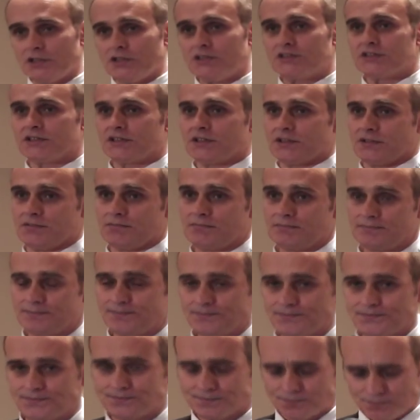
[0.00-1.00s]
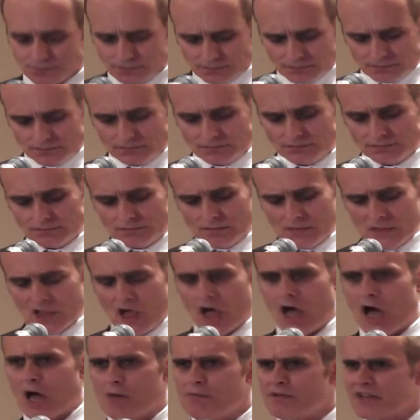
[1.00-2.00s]
using them.
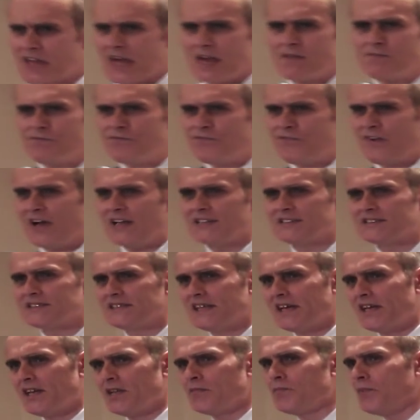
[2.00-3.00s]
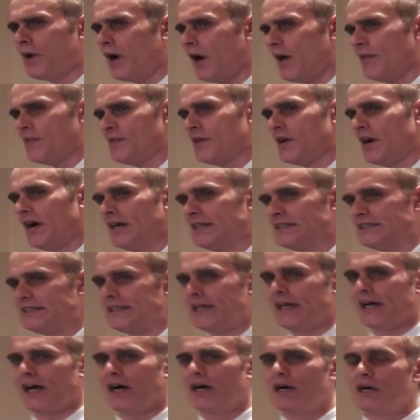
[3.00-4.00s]
I became fascinated by the
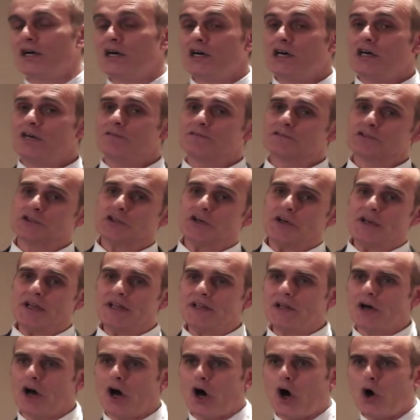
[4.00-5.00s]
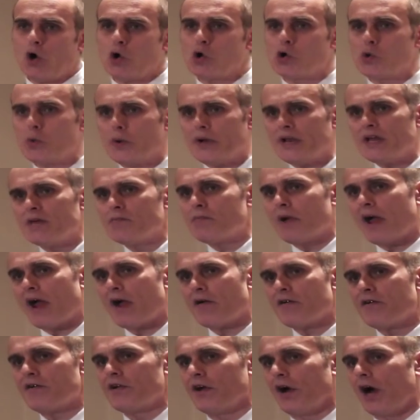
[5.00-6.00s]
idea of turning the whole quitting
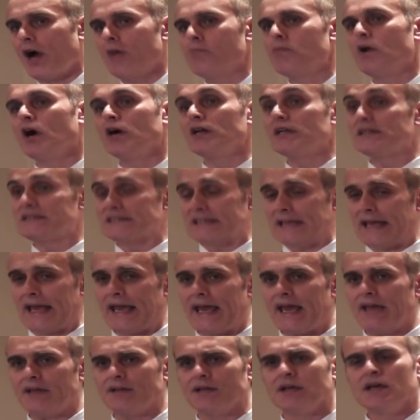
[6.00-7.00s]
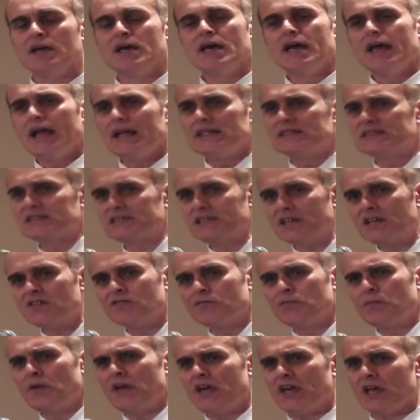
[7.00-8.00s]
paradigm on its head. Instead
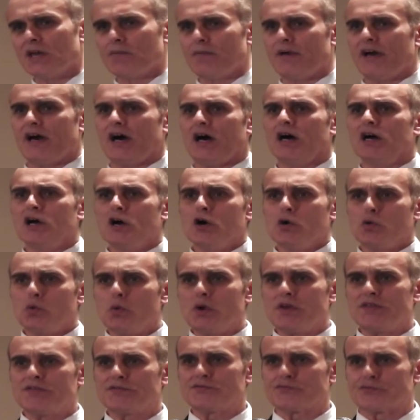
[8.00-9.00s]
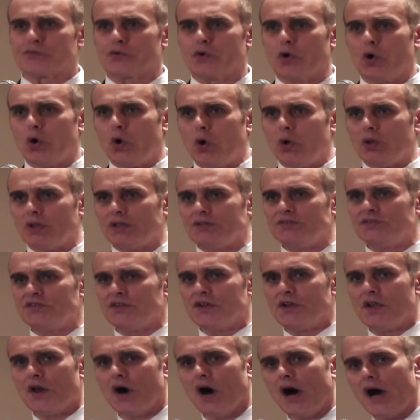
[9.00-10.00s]
of being about withdrawal and
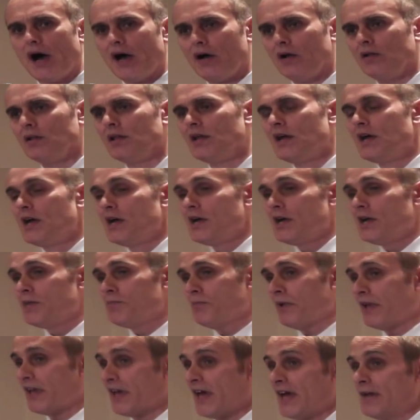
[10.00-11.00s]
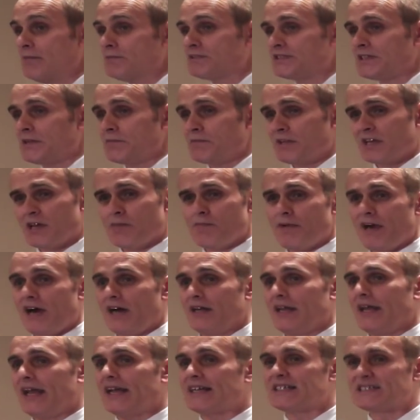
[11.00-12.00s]
denial, it became something
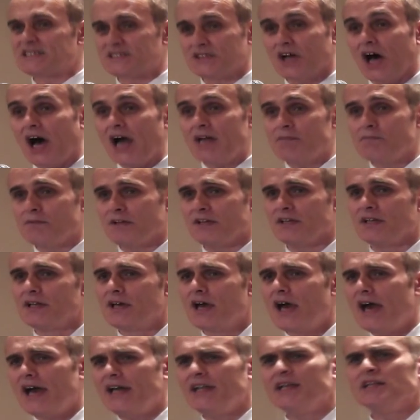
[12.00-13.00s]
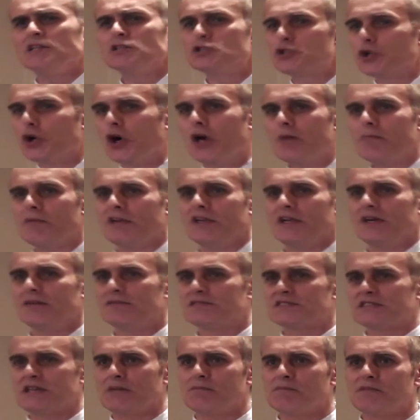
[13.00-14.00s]
about excitement and enjoyment of
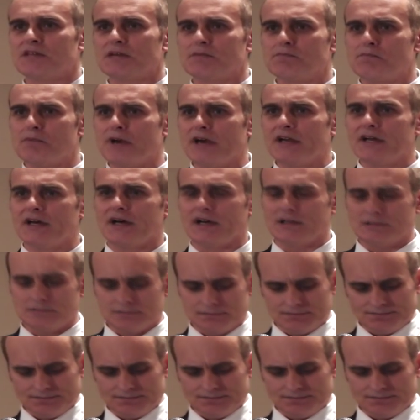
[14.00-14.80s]
something better.